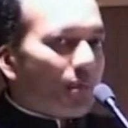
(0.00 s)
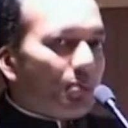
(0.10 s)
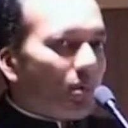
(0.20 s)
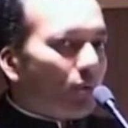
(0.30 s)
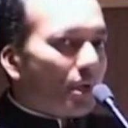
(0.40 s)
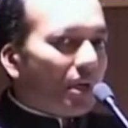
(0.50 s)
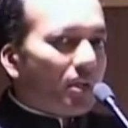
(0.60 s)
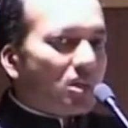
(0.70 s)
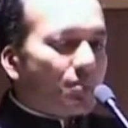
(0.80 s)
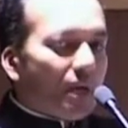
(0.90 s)
people would get
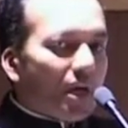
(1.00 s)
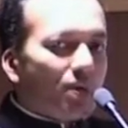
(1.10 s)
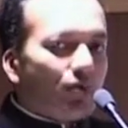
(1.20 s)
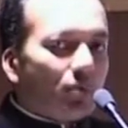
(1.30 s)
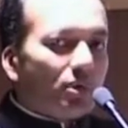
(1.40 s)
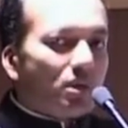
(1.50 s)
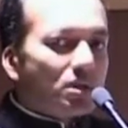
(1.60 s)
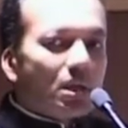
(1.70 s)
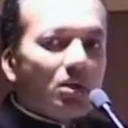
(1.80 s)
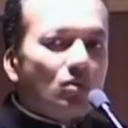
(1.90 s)
inspired from
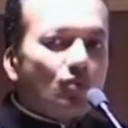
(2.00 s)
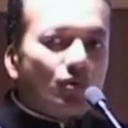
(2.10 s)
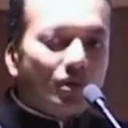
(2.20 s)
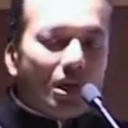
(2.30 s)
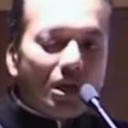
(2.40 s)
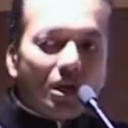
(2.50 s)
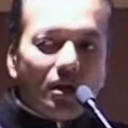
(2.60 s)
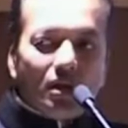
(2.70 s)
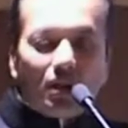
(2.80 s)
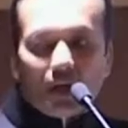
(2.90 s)
this and it would
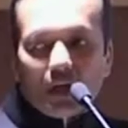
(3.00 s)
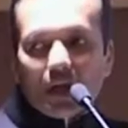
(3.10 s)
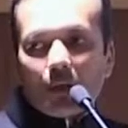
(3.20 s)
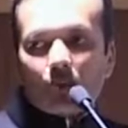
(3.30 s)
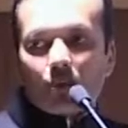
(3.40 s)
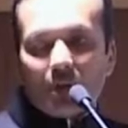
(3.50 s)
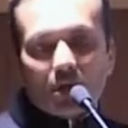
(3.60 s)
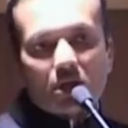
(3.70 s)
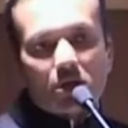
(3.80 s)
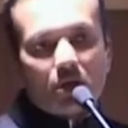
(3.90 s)
really help
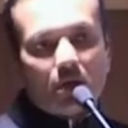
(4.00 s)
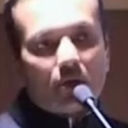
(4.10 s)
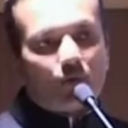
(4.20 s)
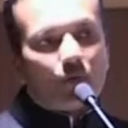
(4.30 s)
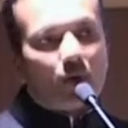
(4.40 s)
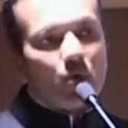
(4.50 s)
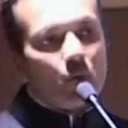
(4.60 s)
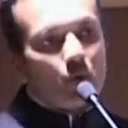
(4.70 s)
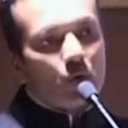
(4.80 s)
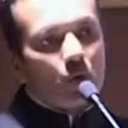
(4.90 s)
tremendously for our
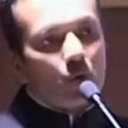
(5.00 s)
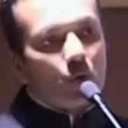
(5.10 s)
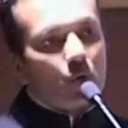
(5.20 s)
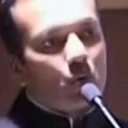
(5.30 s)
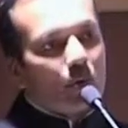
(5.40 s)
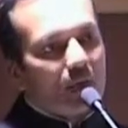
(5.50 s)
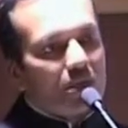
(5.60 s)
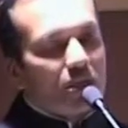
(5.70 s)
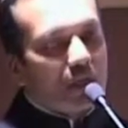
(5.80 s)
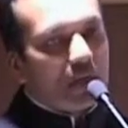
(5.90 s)
youth to, to
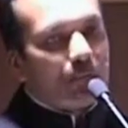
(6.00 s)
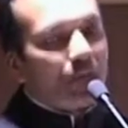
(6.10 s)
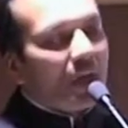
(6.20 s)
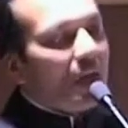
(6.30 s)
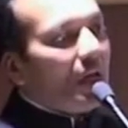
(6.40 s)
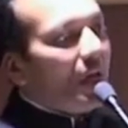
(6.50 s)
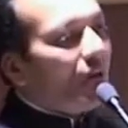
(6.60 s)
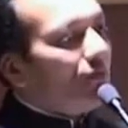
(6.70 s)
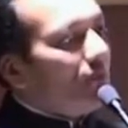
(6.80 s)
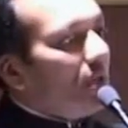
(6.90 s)
get skill.
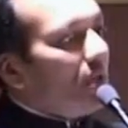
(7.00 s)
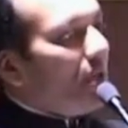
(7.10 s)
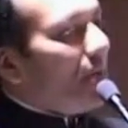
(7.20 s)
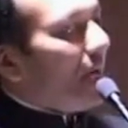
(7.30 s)
And we